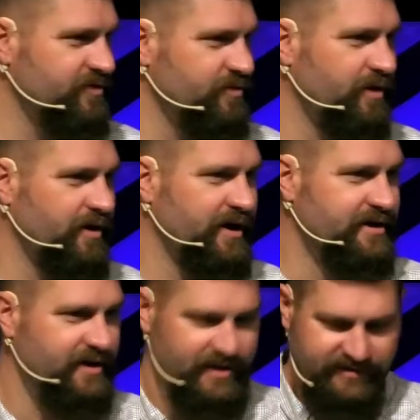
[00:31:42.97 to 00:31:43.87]
you are a
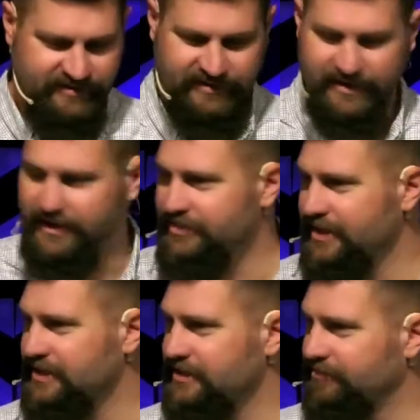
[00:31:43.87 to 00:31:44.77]
guest, uh,
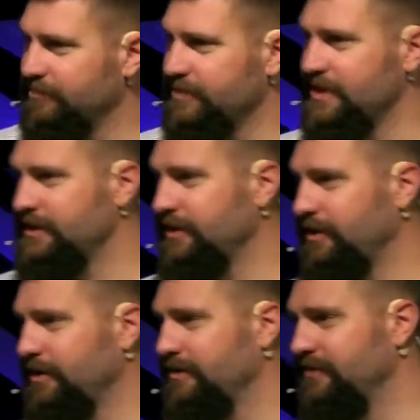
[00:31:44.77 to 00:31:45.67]
thank you for being
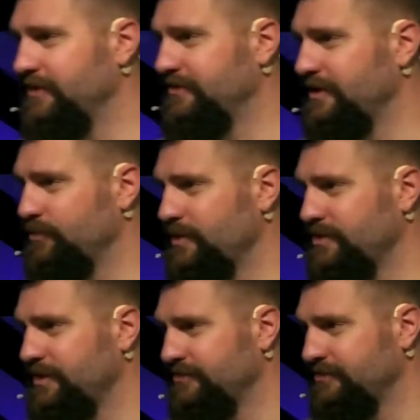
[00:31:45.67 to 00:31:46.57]
here and visiting
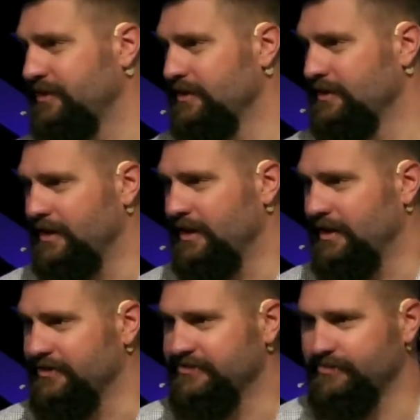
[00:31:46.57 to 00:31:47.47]
with us uh,
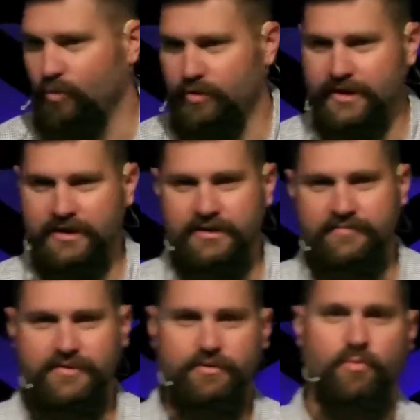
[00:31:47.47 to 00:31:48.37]
this morning.
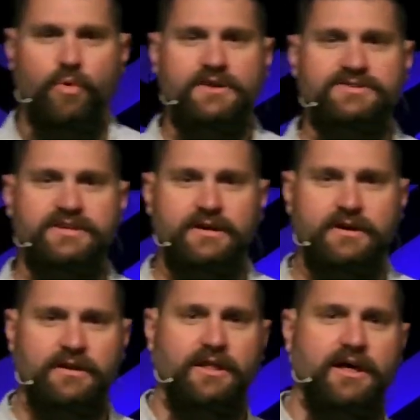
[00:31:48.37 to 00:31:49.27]
If you are watching
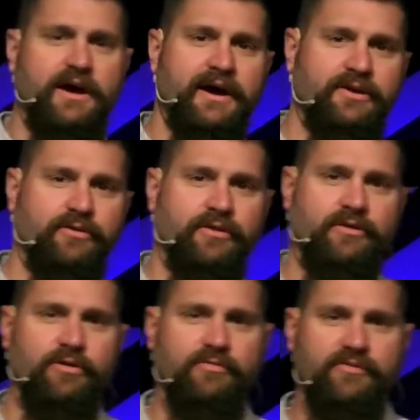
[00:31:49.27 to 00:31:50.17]
online or in
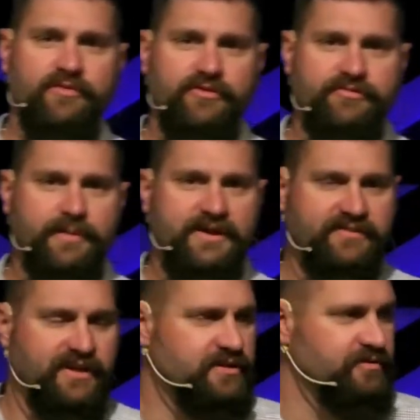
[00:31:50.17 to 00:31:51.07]
our overflow space,
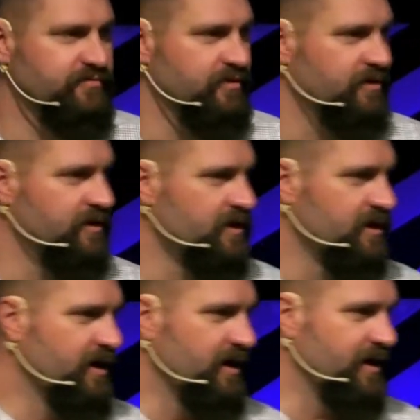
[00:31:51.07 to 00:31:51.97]
thank you for
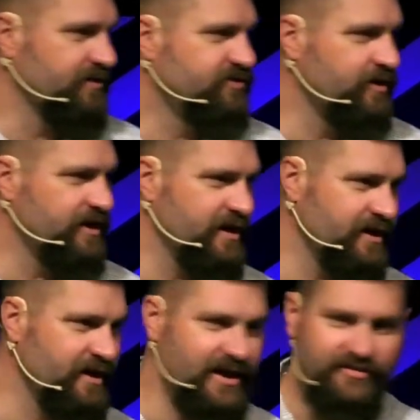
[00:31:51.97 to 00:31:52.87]
uh, tuning
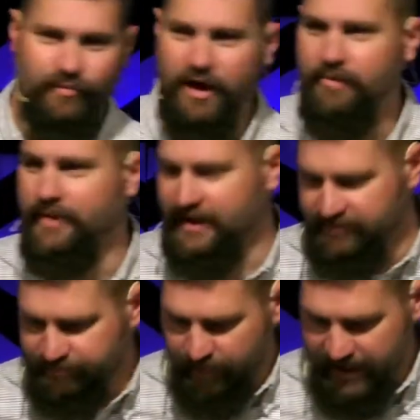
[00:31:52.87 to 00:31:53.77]
in as well. My name
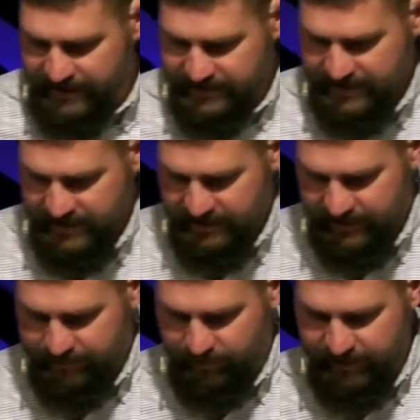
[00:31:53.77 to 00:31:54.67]
is Brad Keene. I
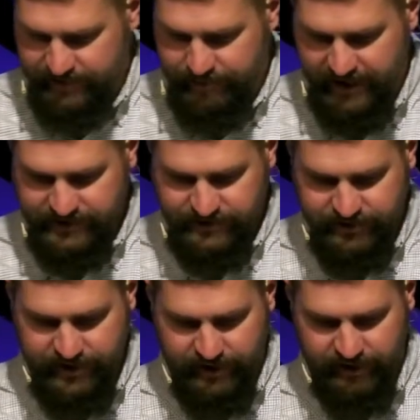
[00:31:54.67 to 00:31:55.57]
am the lead
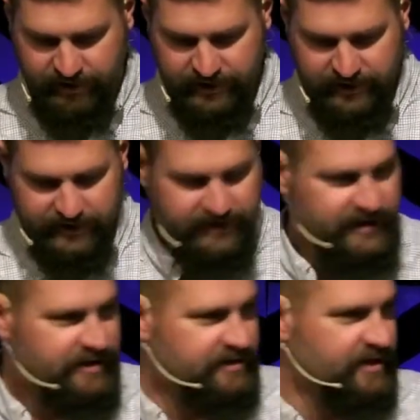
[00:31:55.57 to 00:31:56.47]
pastor here,
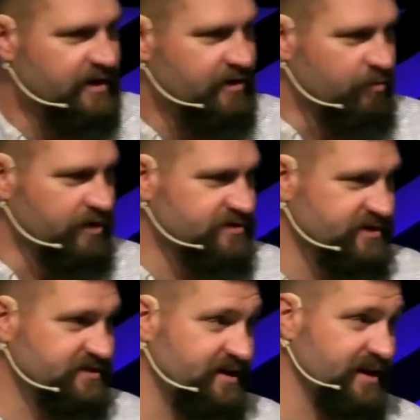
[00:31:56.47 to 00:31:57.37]
and uh, we're just
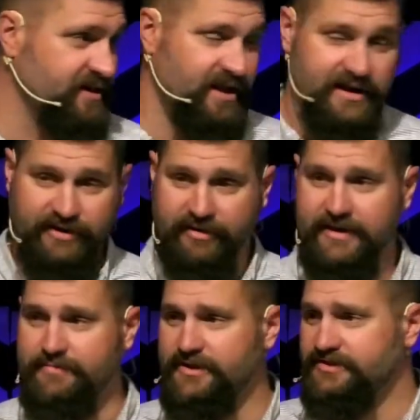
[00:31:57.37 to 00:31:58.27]
excited. A lot of
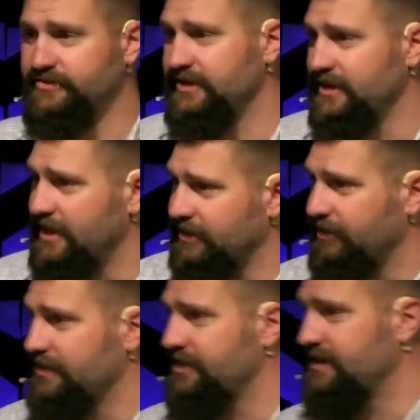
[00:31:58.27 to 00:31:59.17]
great ministry, a lot of
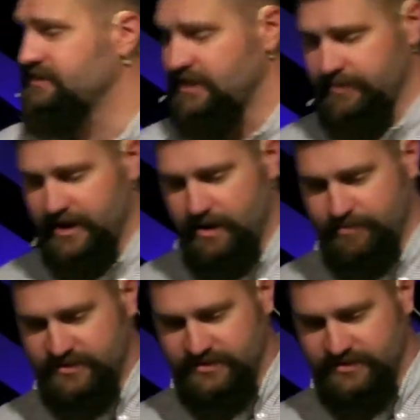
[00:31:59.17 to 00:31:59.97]
great things coming up, and